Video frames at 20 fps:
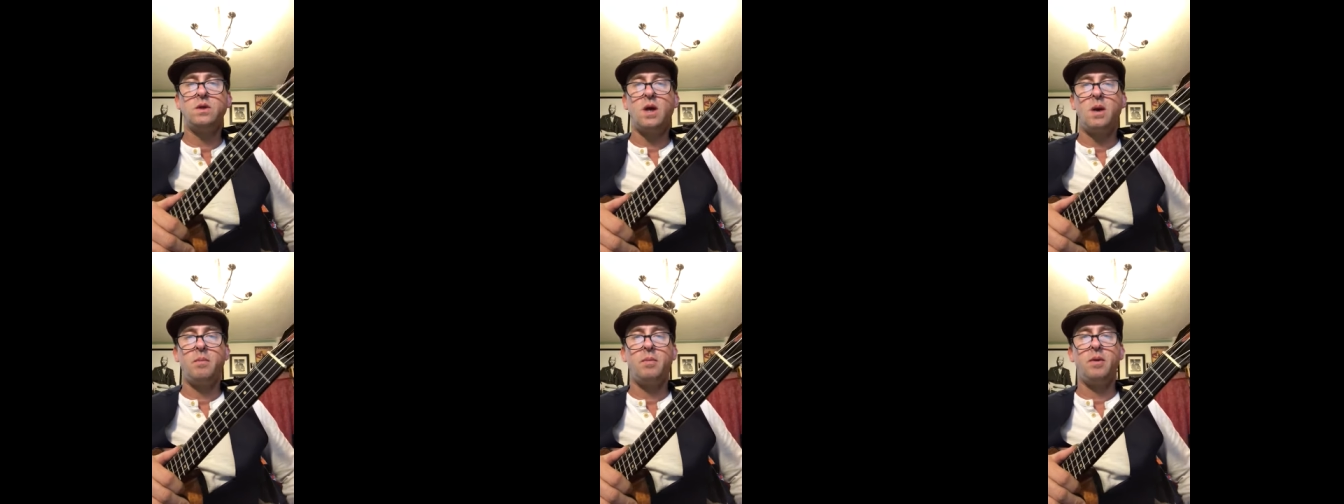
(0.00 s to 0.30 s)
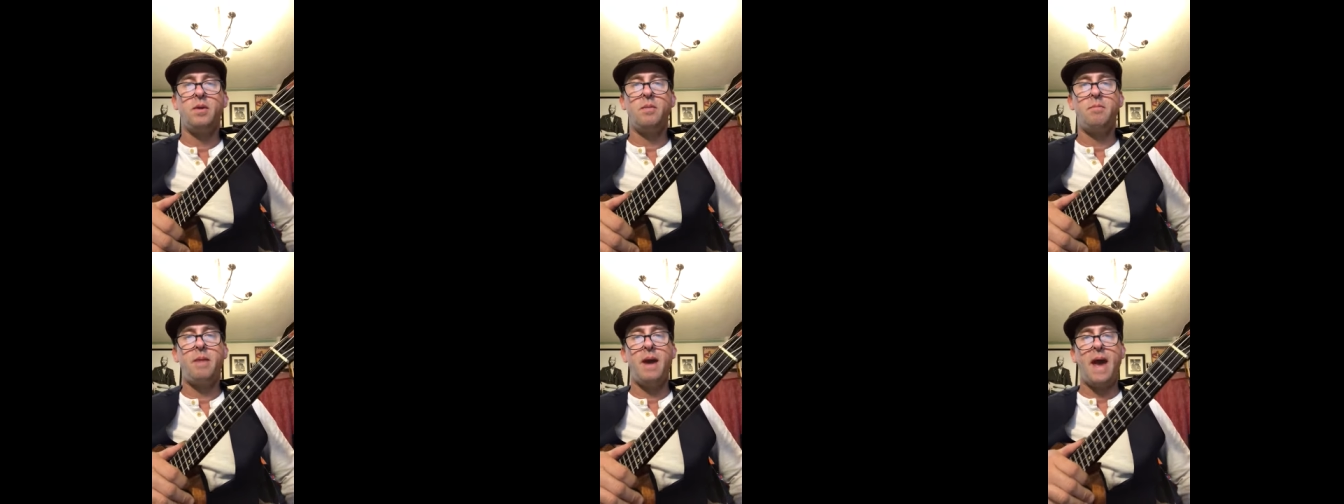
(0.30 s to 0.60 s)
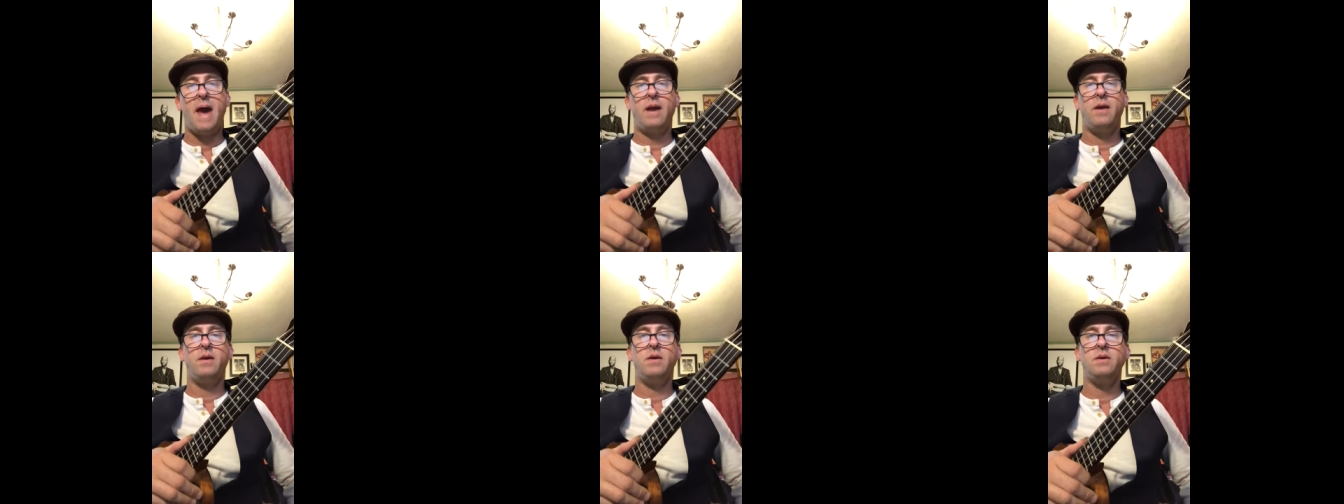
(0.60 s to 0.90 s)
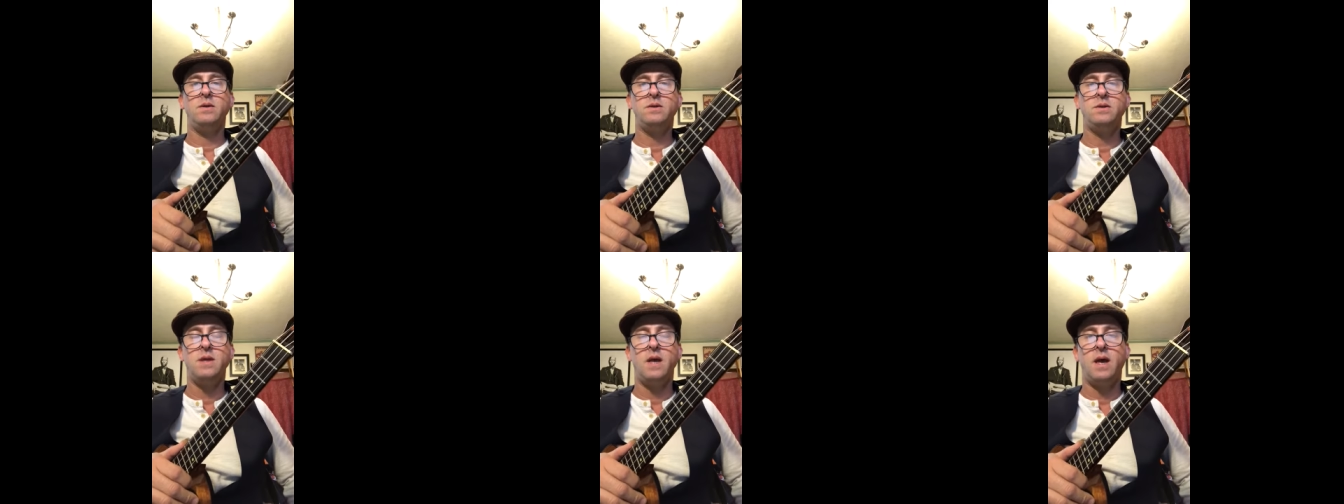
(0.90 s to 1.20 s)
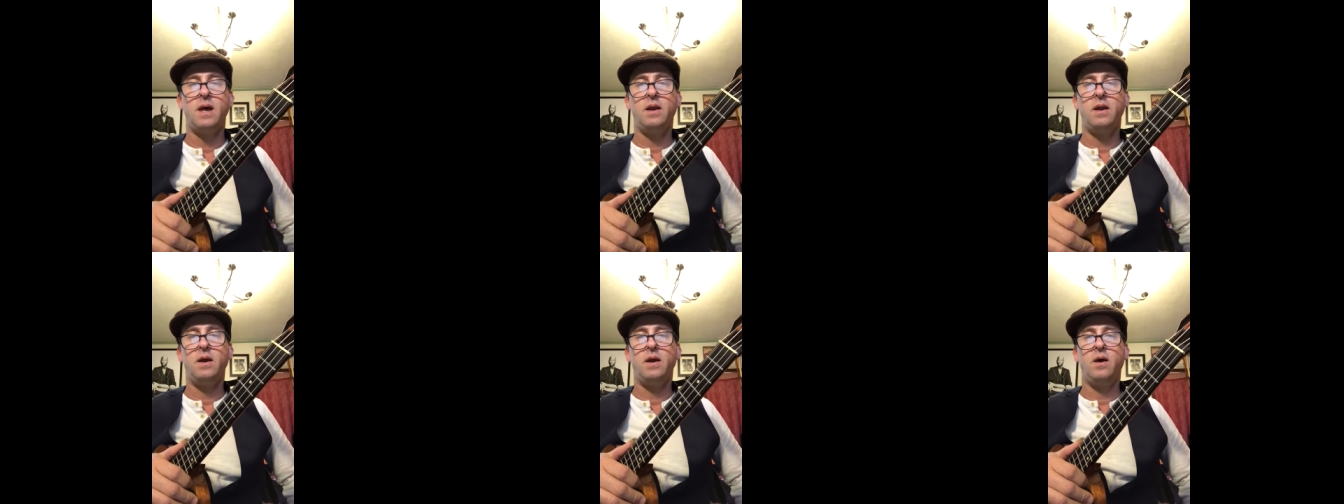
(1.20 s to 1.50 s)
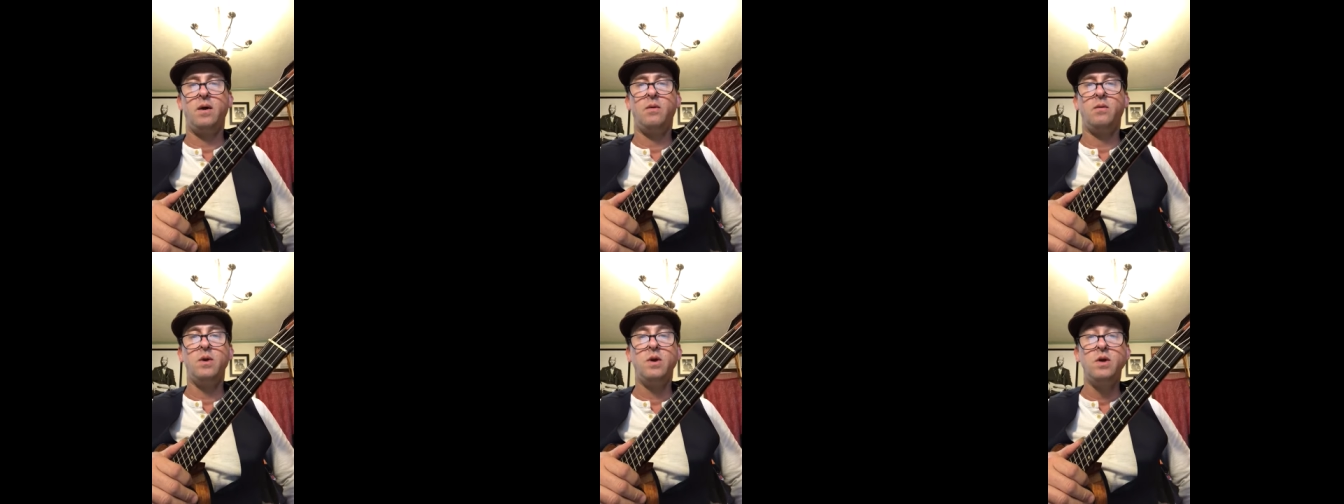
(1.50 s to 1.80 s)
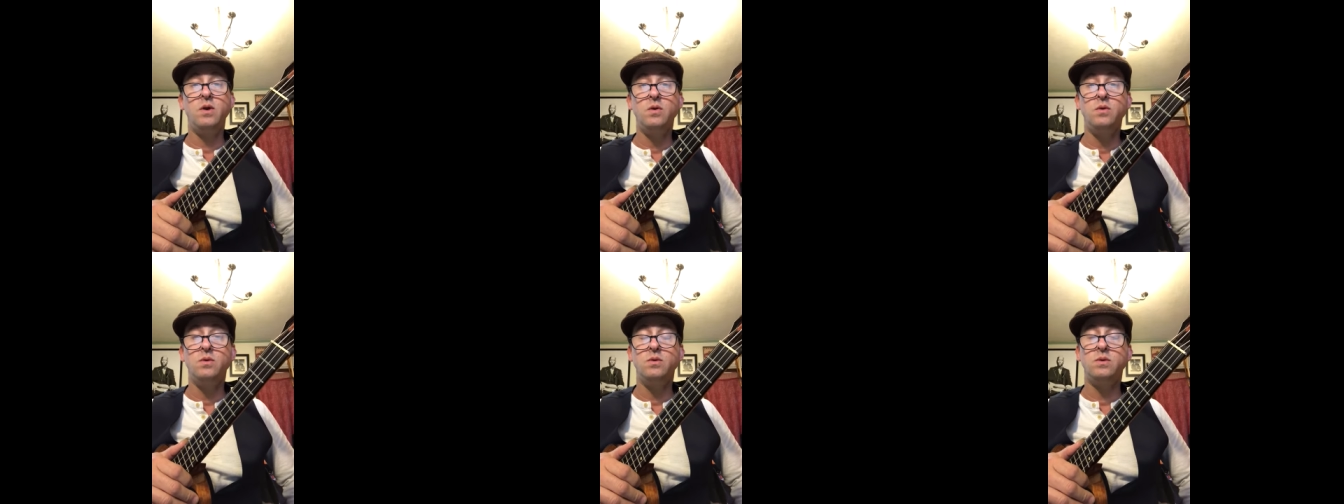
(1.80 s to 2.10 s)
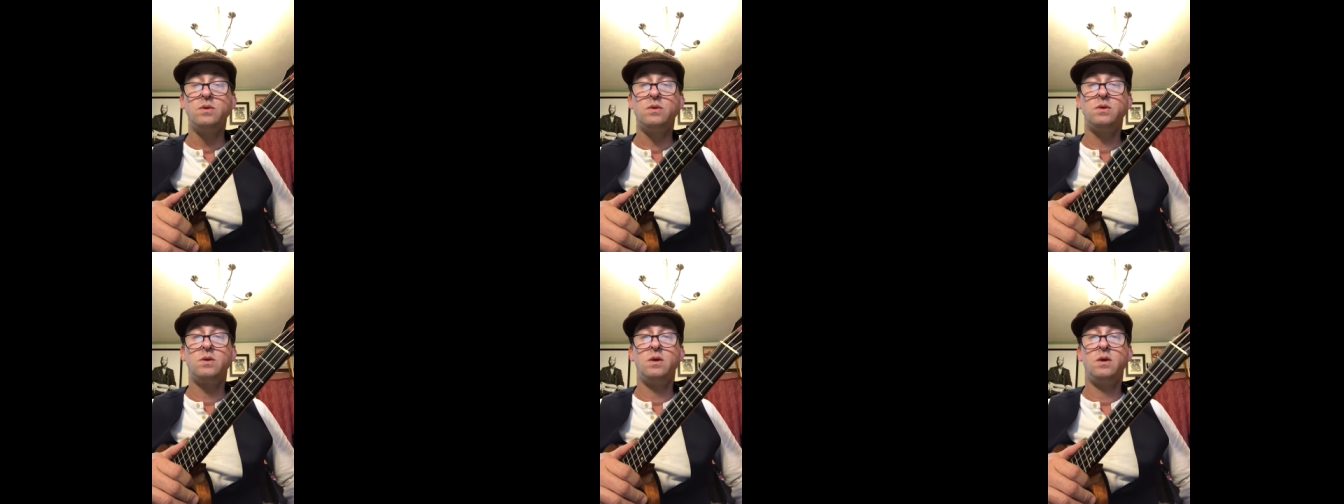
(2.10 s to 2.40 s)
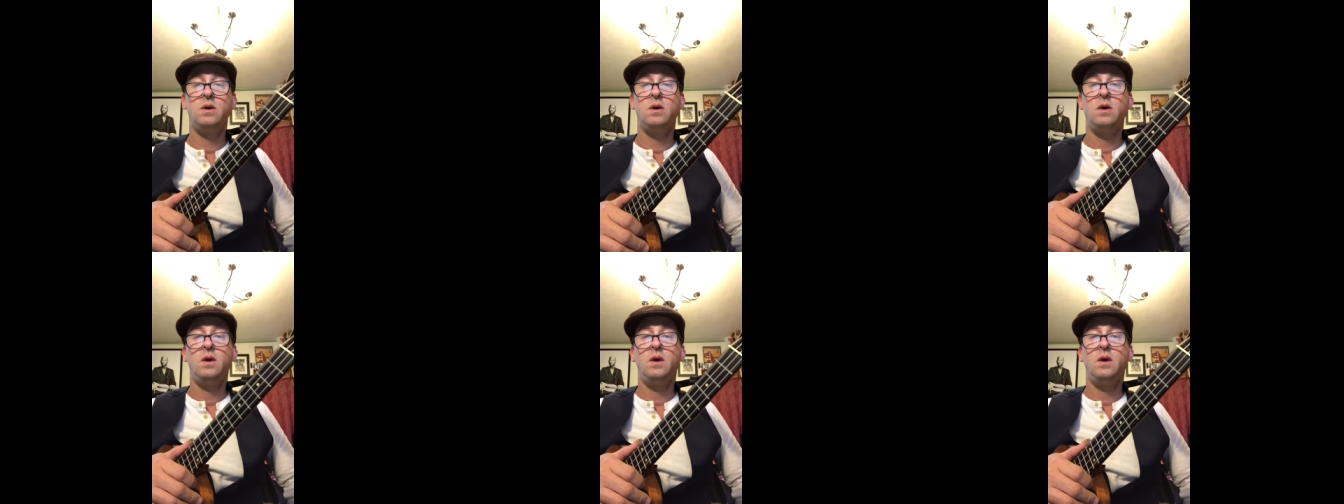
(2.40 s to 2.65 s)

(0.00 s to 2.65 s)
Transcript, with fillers: a couple of the patterns that uh, we used